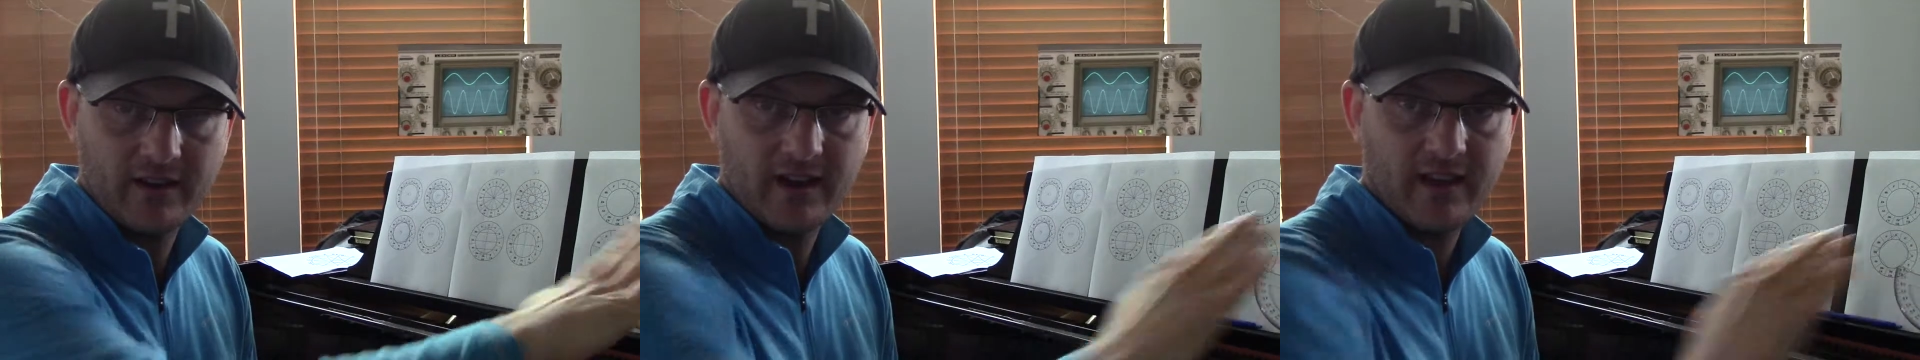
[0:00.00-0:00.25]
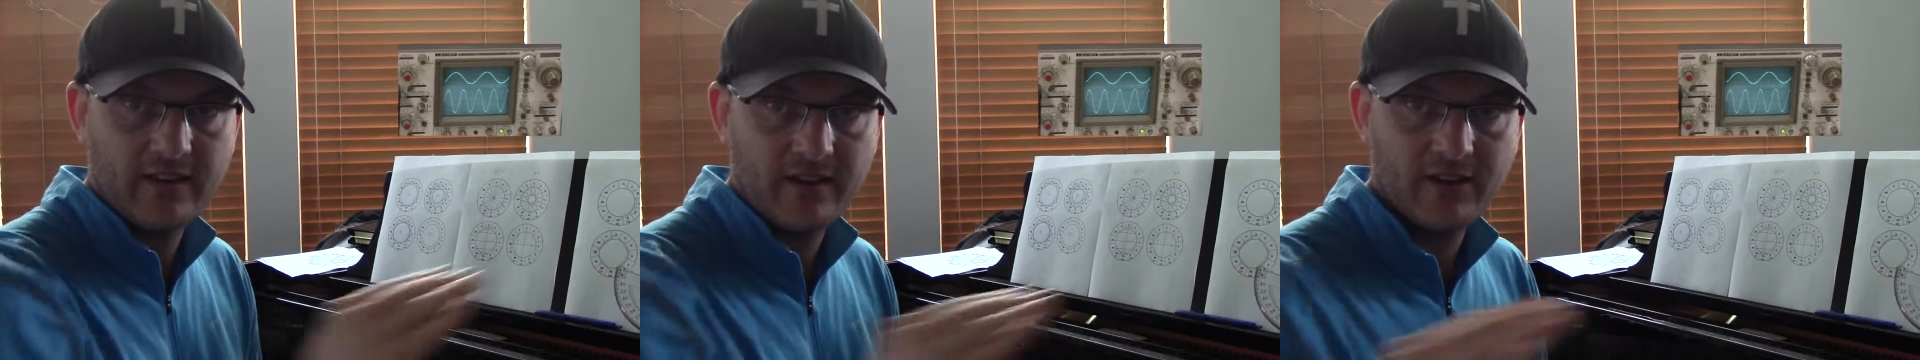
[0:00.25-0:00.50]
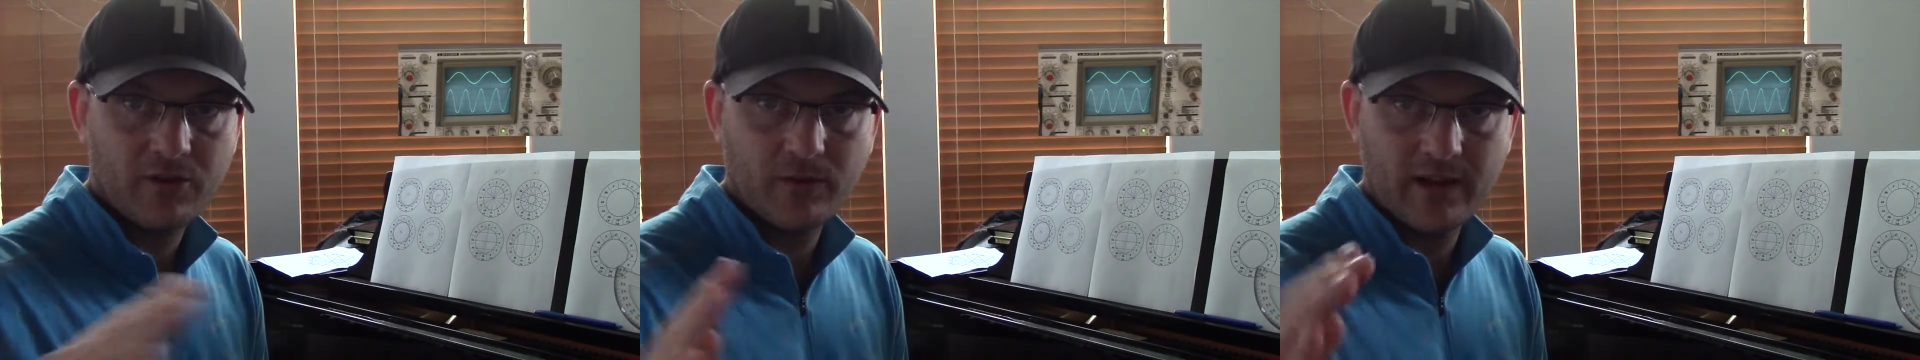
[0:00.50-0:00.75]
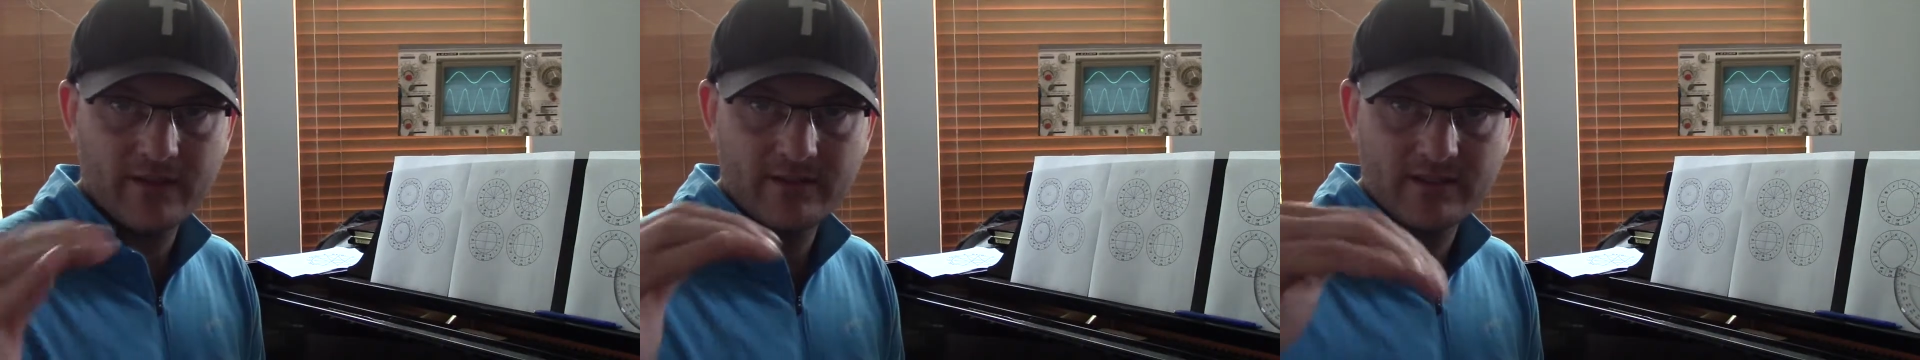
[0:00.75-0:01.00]
and the other
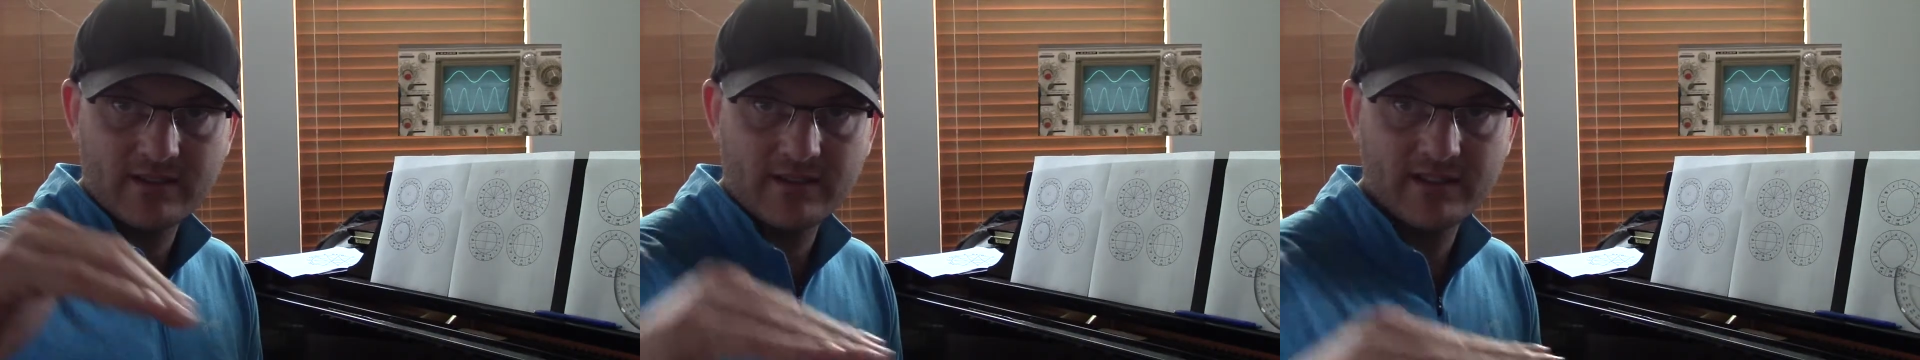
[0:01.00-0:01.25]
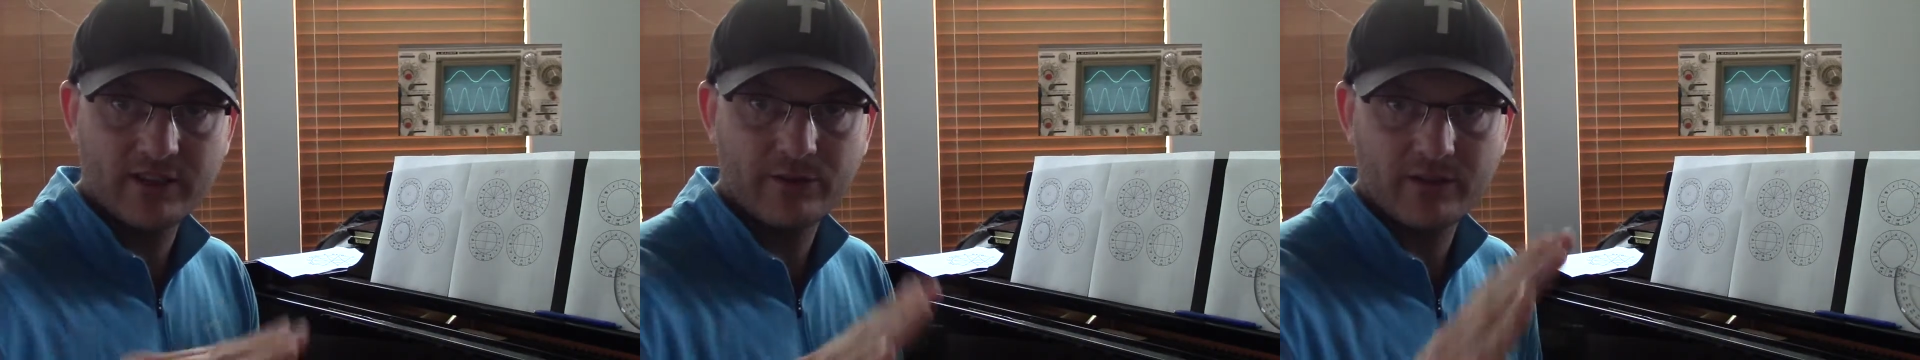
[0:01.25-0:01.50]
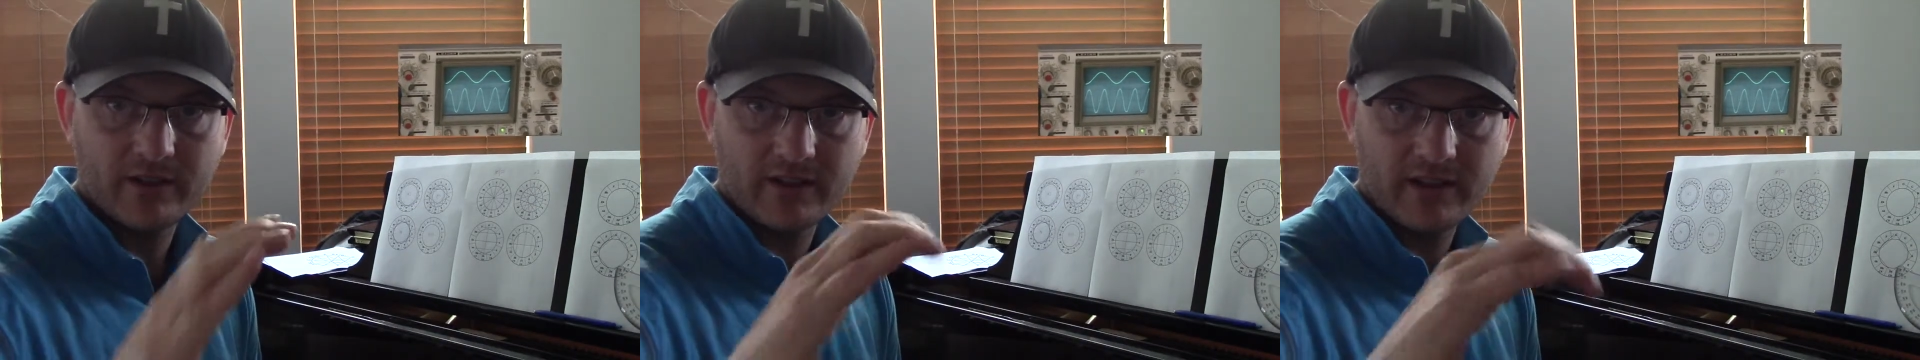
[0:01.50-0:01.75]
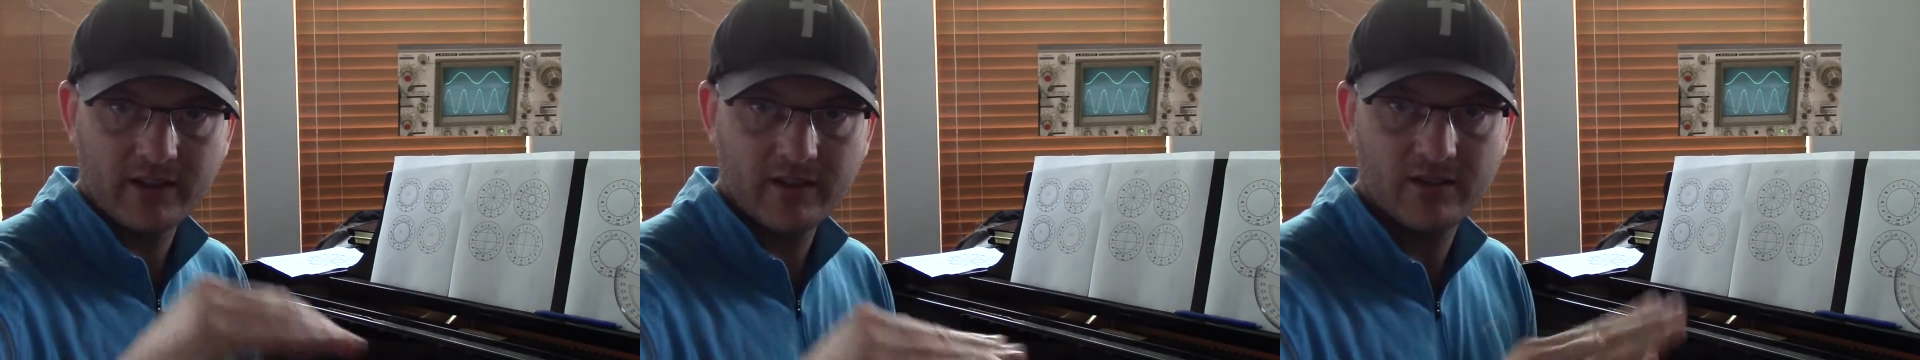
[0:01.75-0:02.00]
wave is
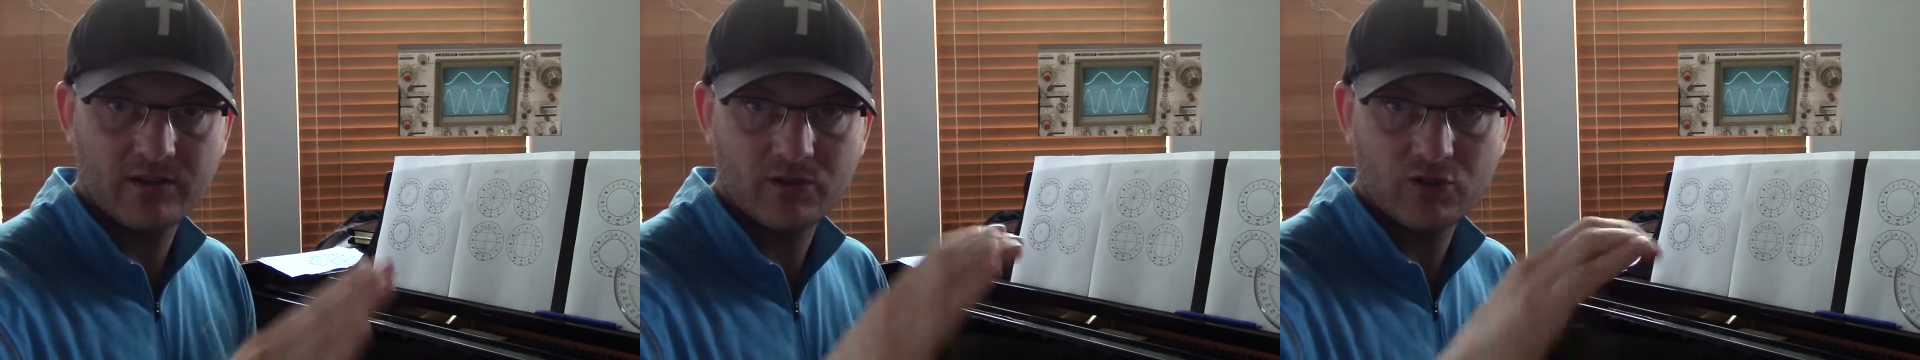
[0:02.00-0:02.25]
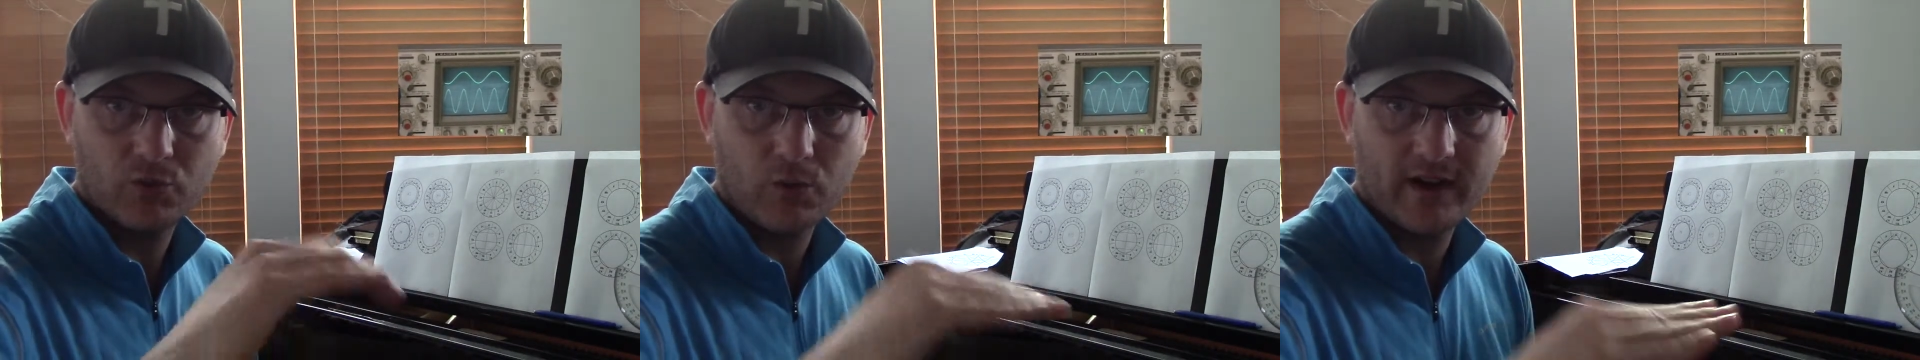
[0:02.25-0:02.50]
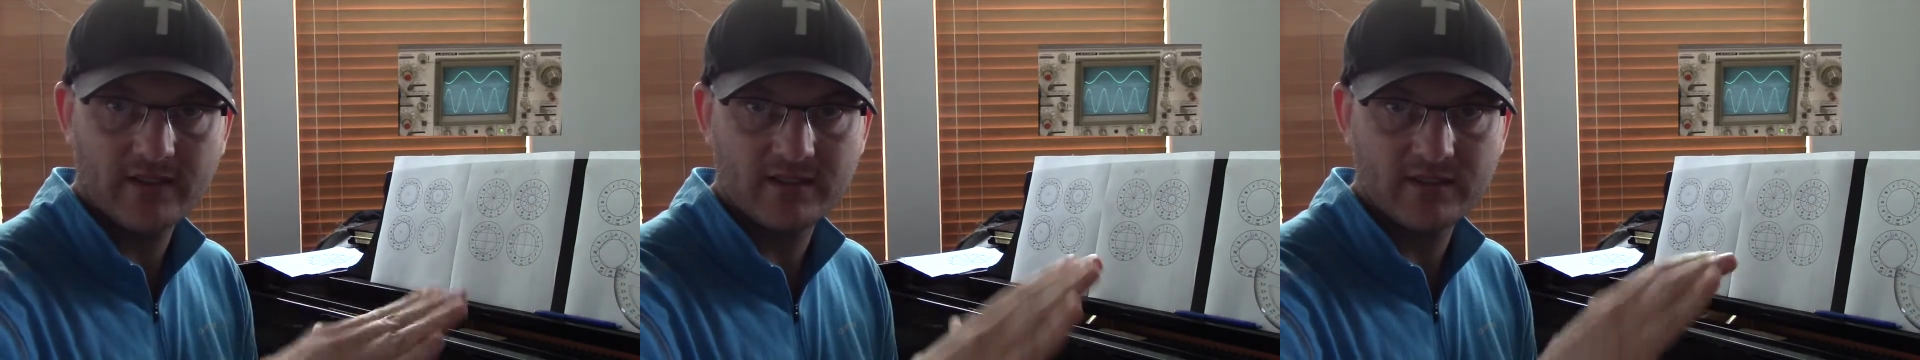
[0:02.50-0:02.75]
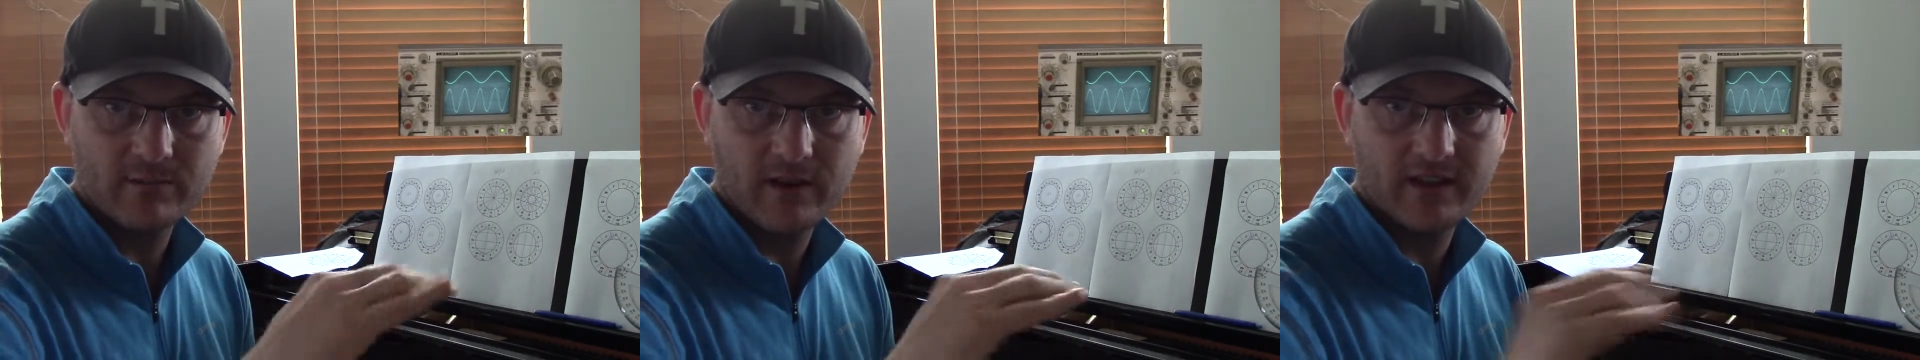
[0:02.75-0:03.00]
literally twice
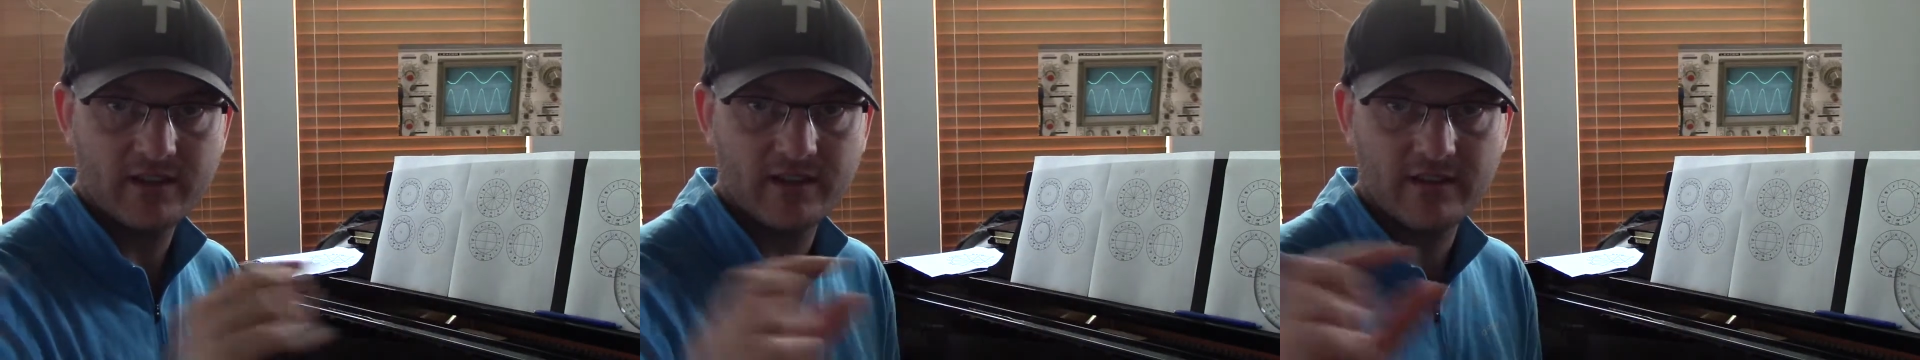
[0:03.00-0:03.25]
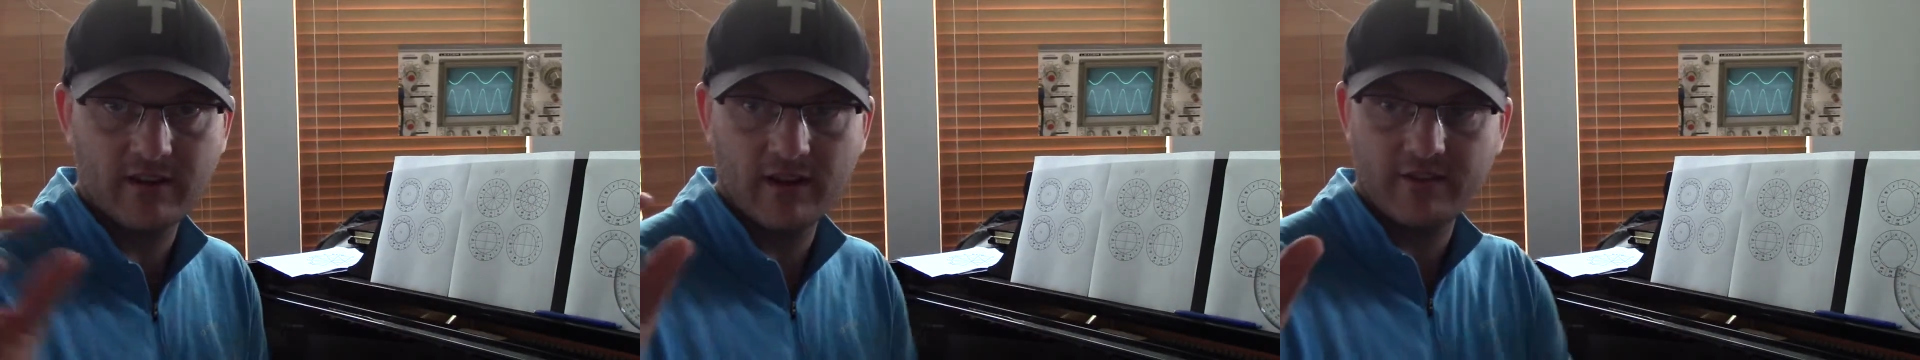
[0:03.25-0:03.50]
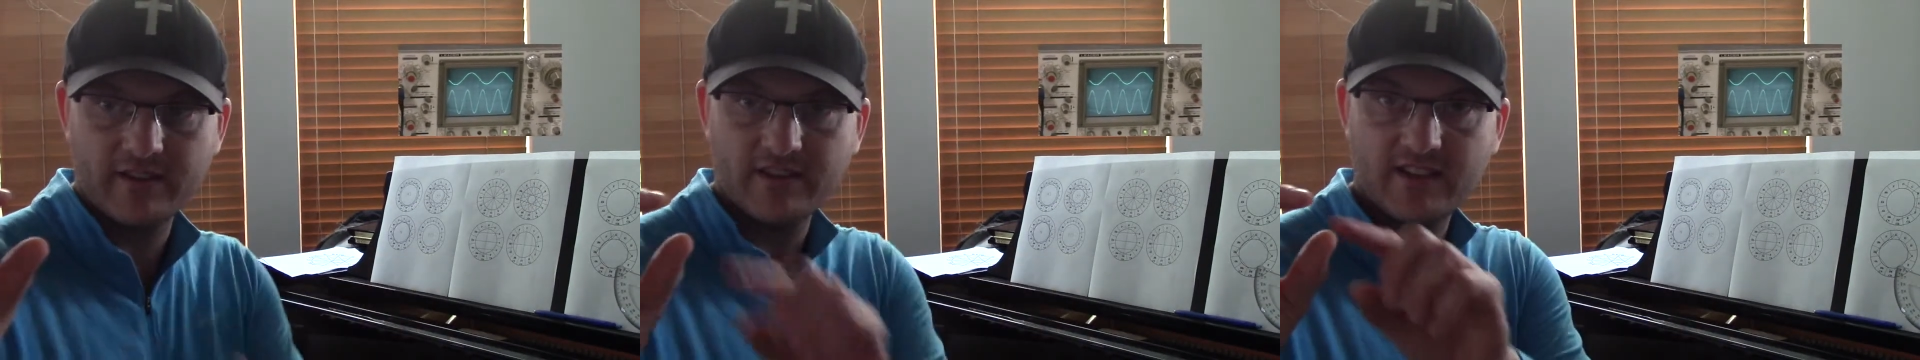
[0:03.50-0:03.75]
as much, and there are these